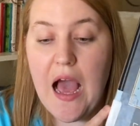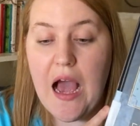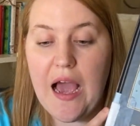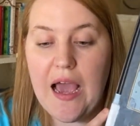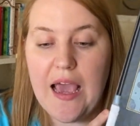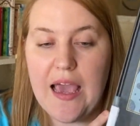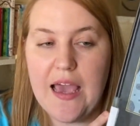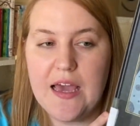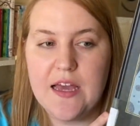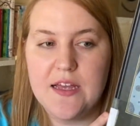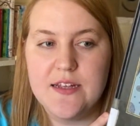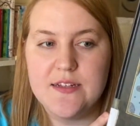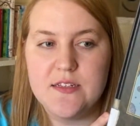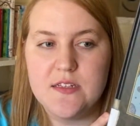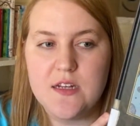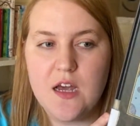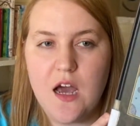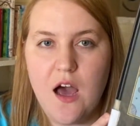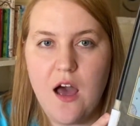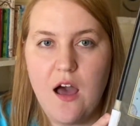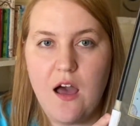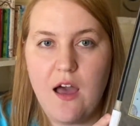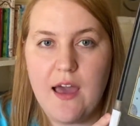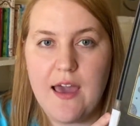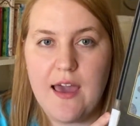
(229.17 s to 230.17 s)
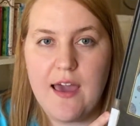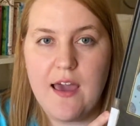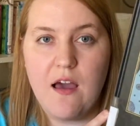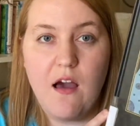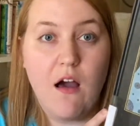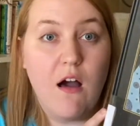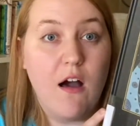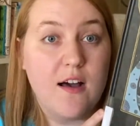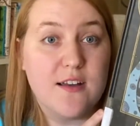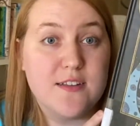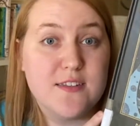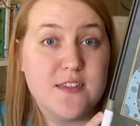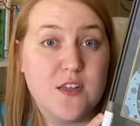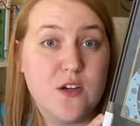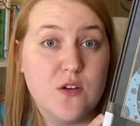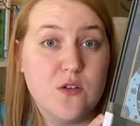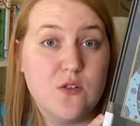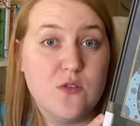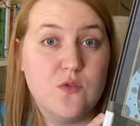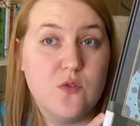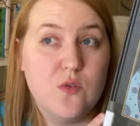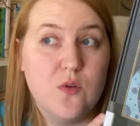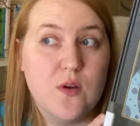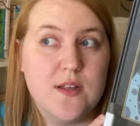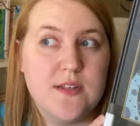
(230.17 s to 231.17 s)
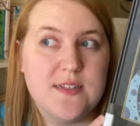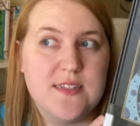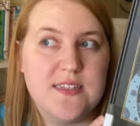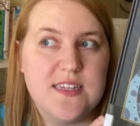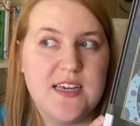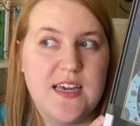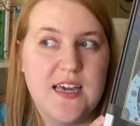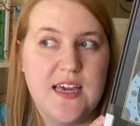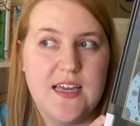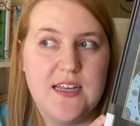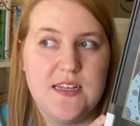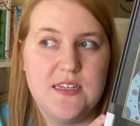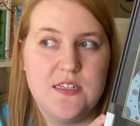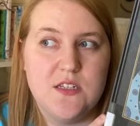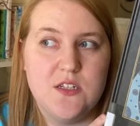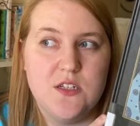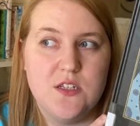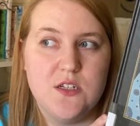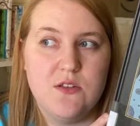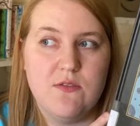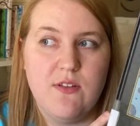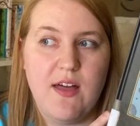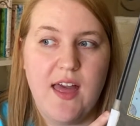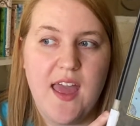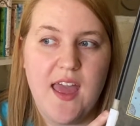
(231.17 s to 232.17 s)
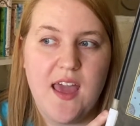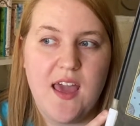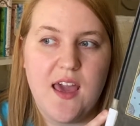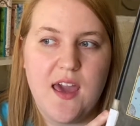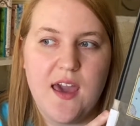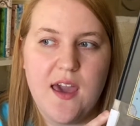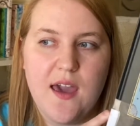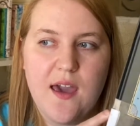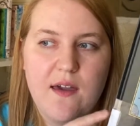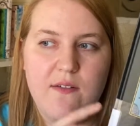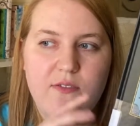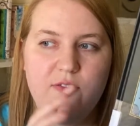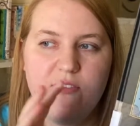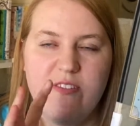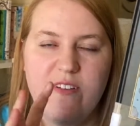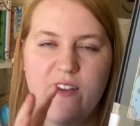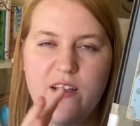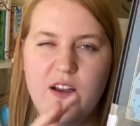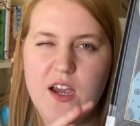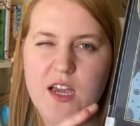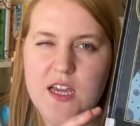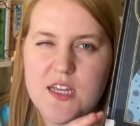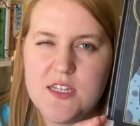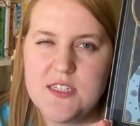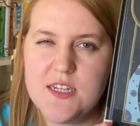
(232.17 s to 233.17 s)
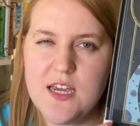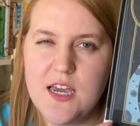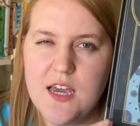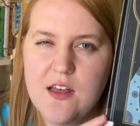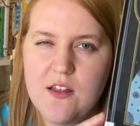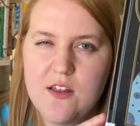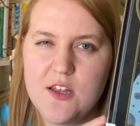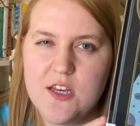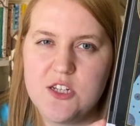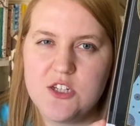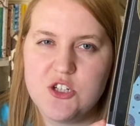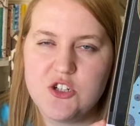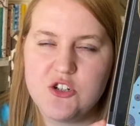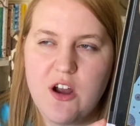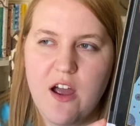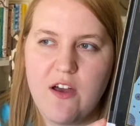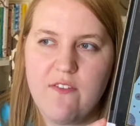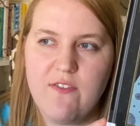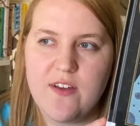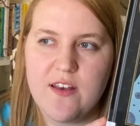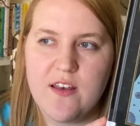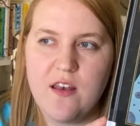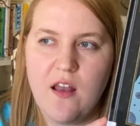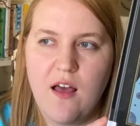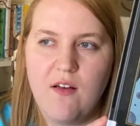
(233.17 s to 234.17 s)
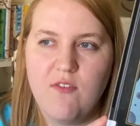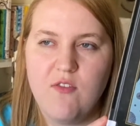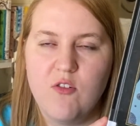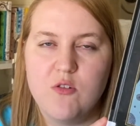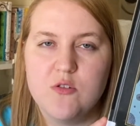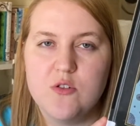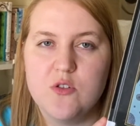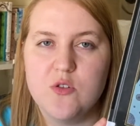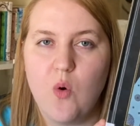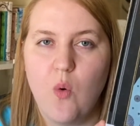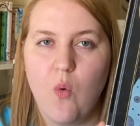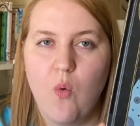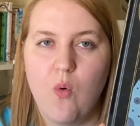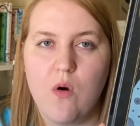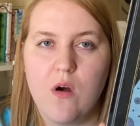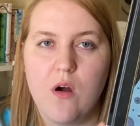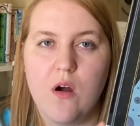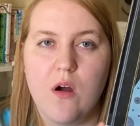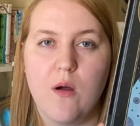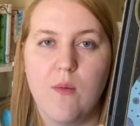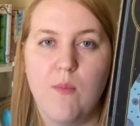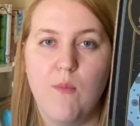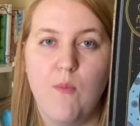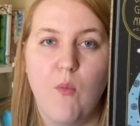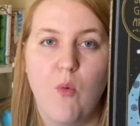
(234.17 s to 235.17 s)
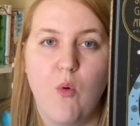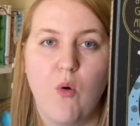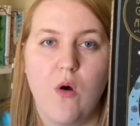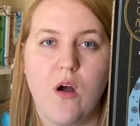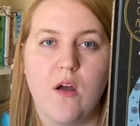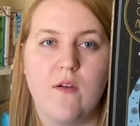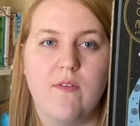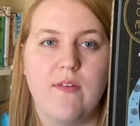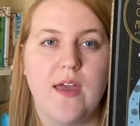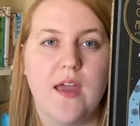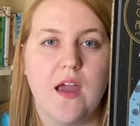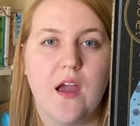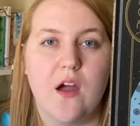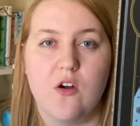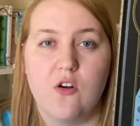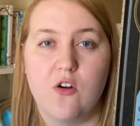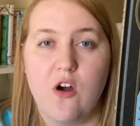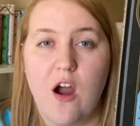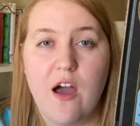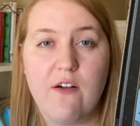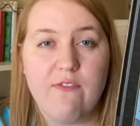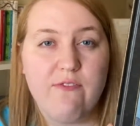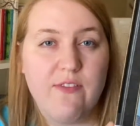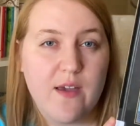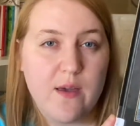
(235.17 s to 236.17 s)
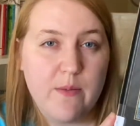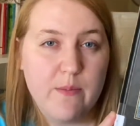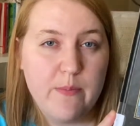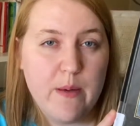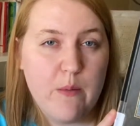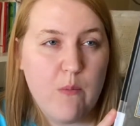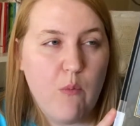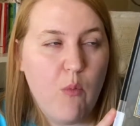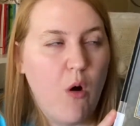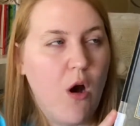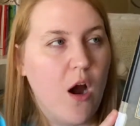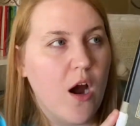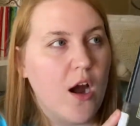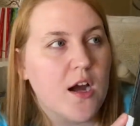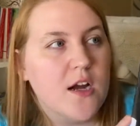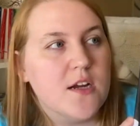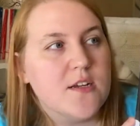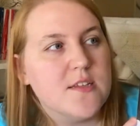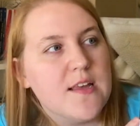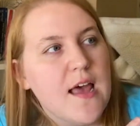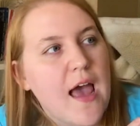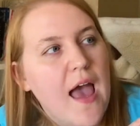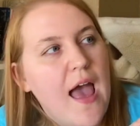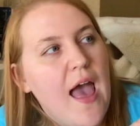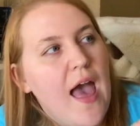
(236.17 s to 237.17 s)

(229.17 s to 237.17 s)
And I also tend to like fairy tale-ish graphic novels or more like graphic memoirs.